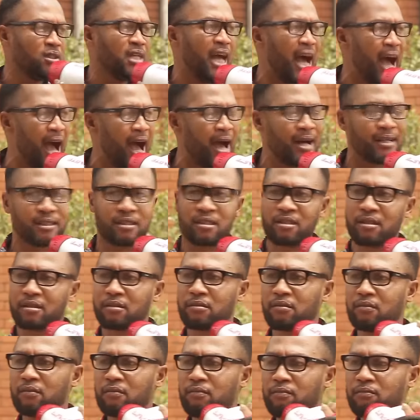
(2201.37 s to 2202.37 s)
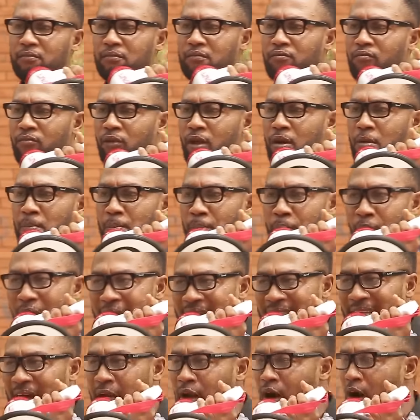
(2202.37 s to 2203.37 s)
Yes!
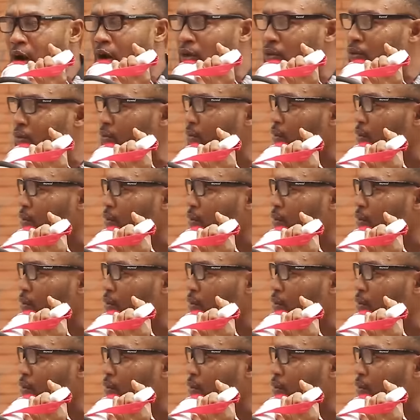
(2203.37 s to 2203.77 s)
Praise the Lord!